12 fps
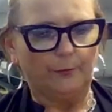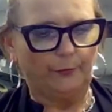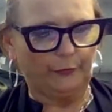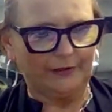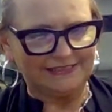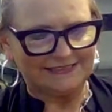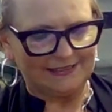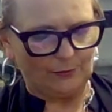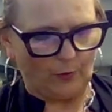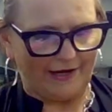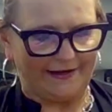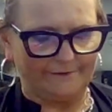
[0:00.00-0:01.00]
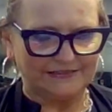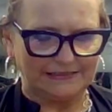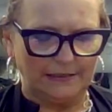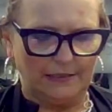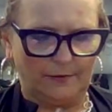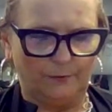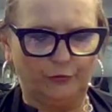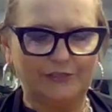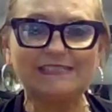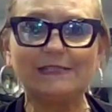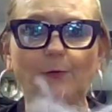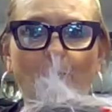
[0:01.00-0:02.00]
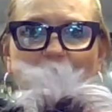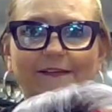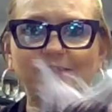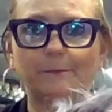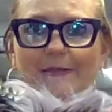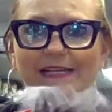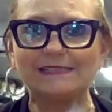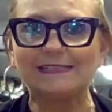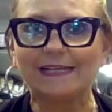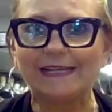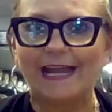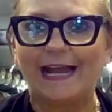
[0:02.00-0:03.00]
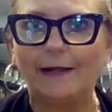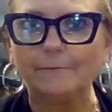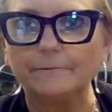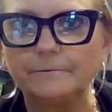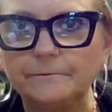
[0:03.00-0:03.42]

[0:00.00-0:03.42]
Breezy Waves. Breezy Waves, basic cap.